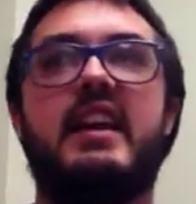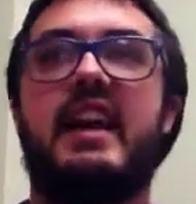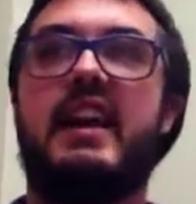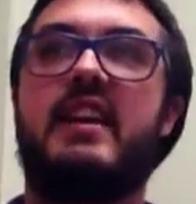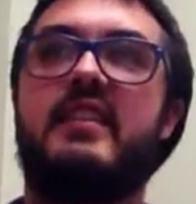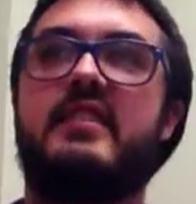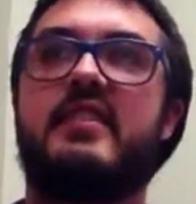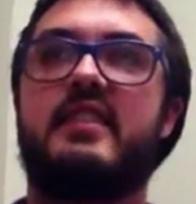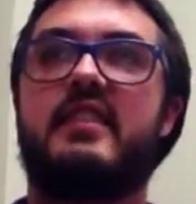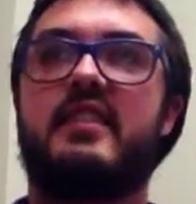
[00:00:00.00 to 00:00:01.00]

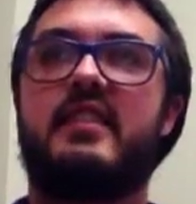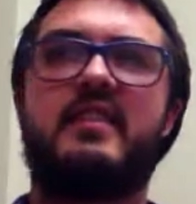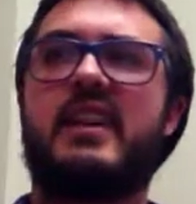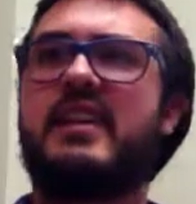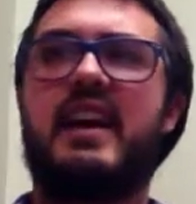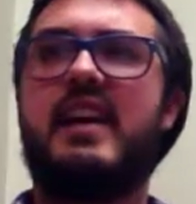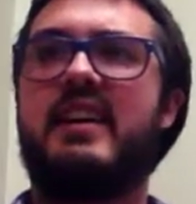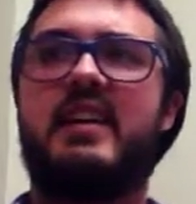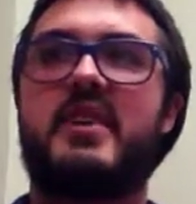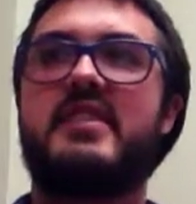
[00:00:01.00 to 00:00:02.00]
and
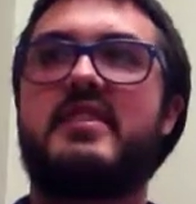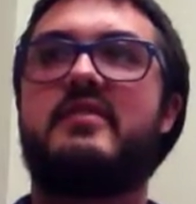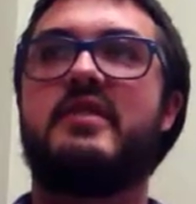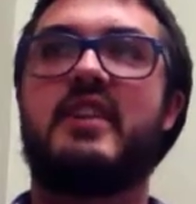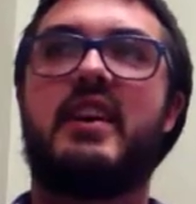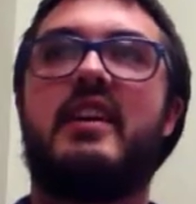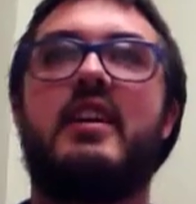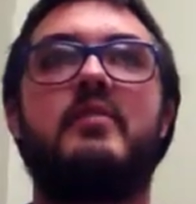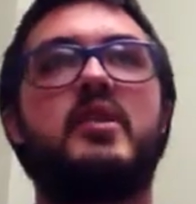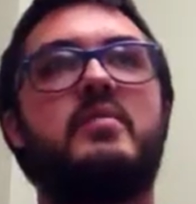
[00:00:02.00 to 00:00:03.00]
basically the
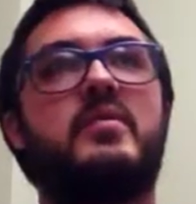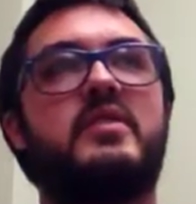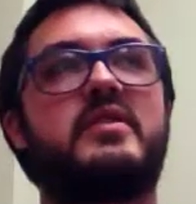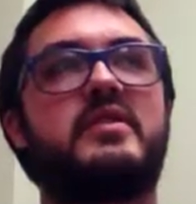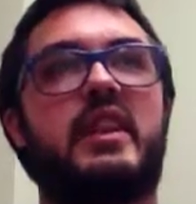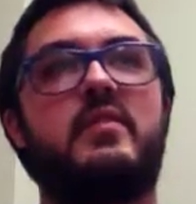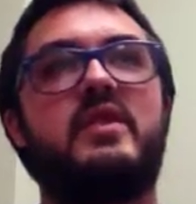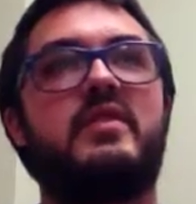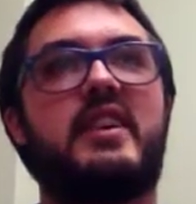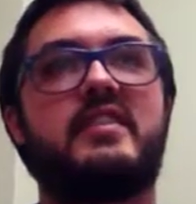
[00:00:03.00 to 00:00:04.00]
aha moment was that I
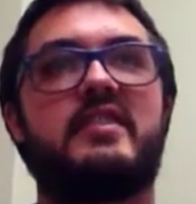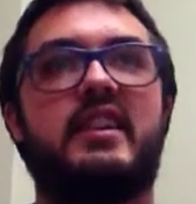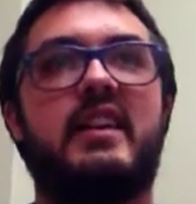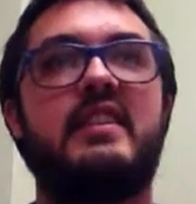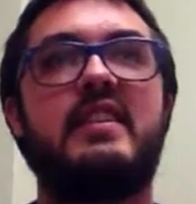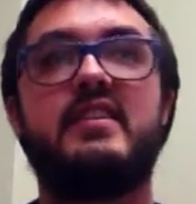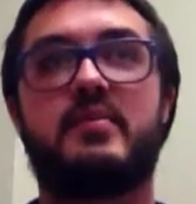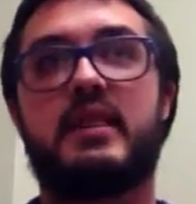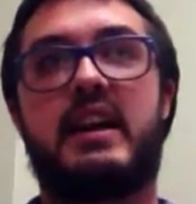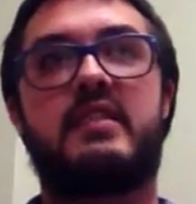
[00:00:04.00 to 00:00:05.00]
realized that I need to
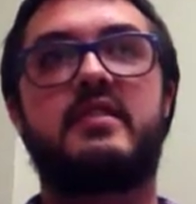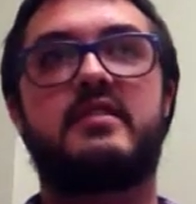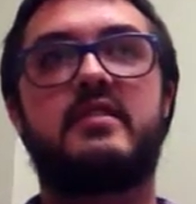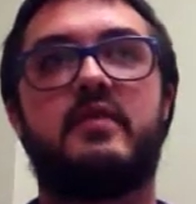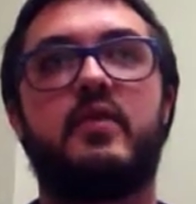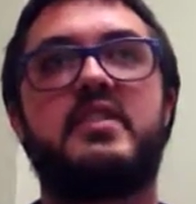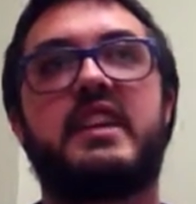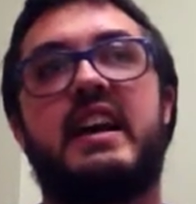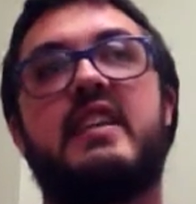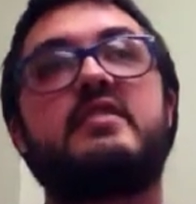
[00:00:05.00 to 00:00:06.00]
practice the voice
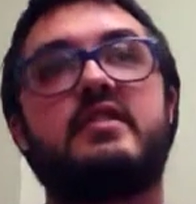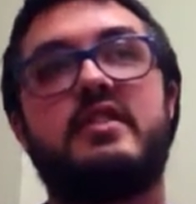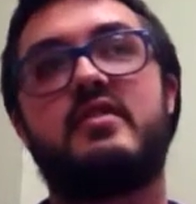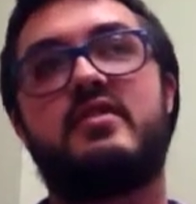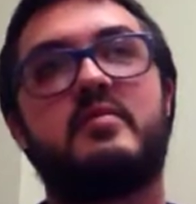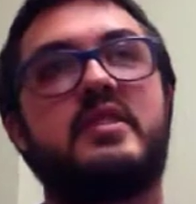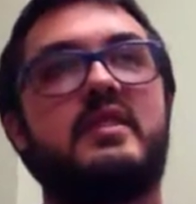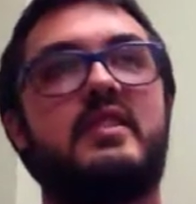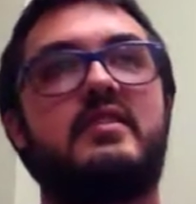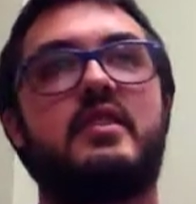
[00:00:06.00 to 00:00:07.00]
as an instrument
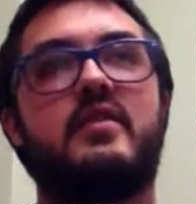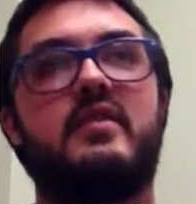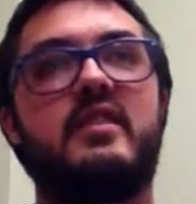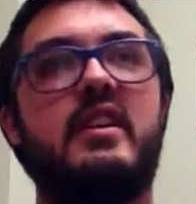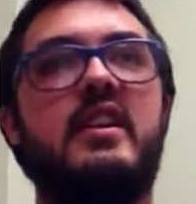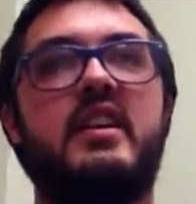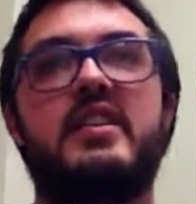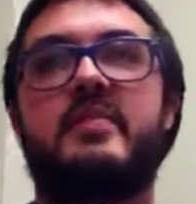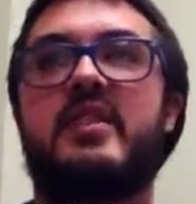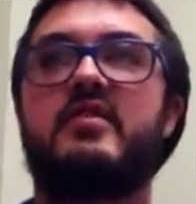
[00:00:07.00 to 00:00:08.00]
in its own,
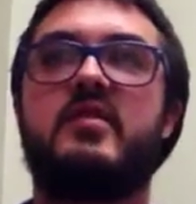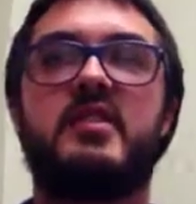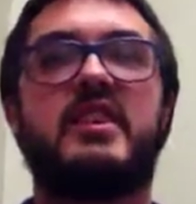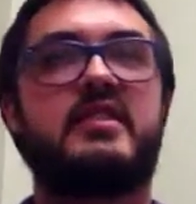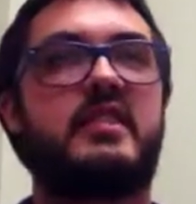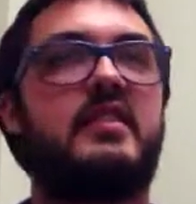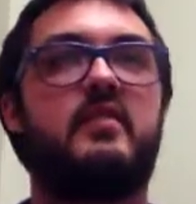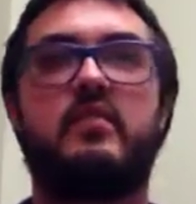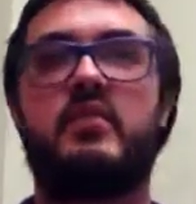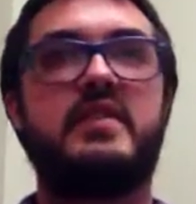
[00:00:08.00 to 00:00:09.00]
especially because
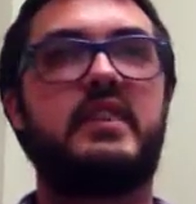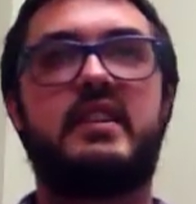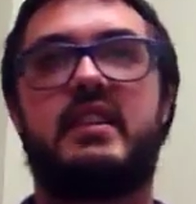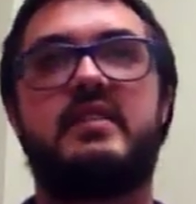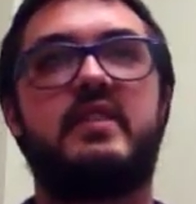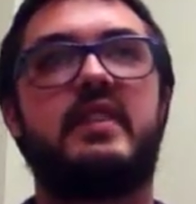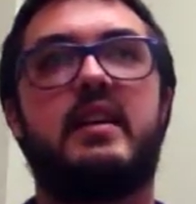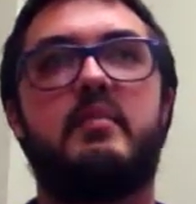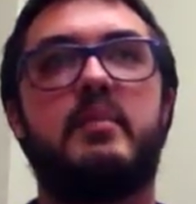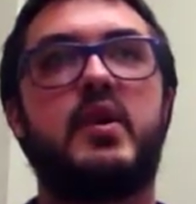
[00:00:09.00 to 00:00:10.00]
I'd really not done
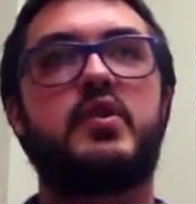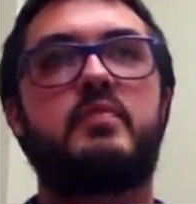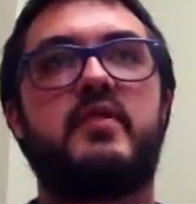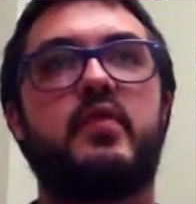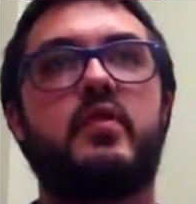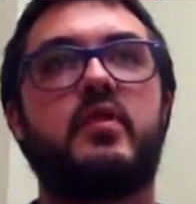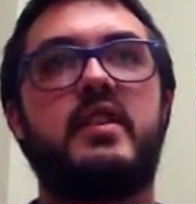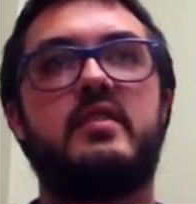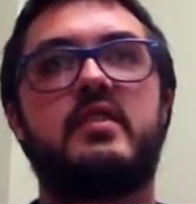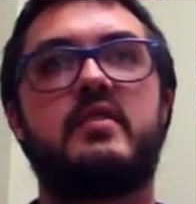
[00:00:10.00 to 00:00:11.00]
that much before
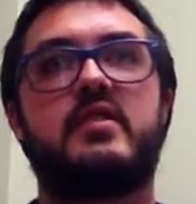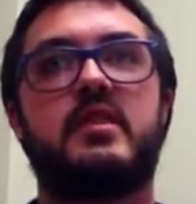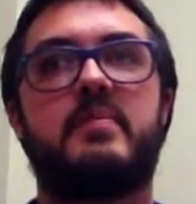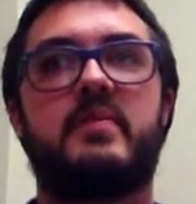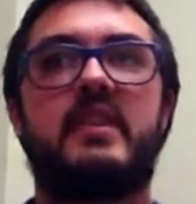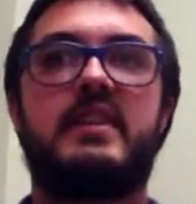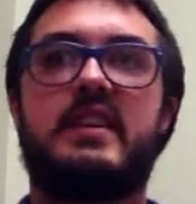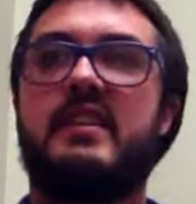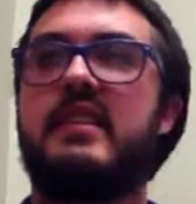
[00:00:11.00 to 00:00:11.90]
internship. Like,